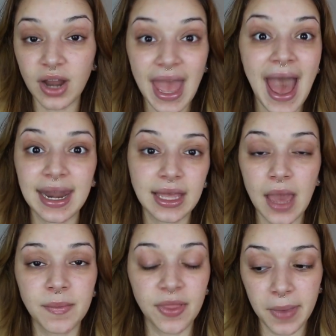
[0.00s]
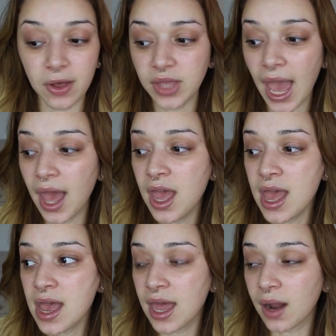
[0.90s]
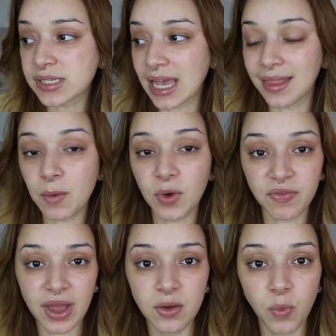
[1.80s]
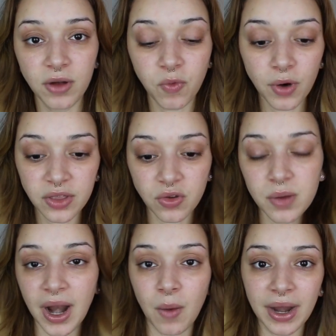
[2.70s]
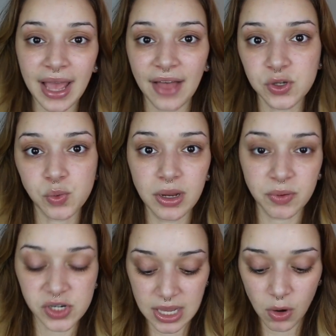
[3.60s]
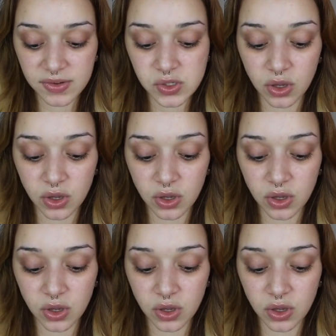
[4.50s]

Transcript: It hadn't came in the mail yet, and I was like, and then what if I need 143, but I want to get the 20% off?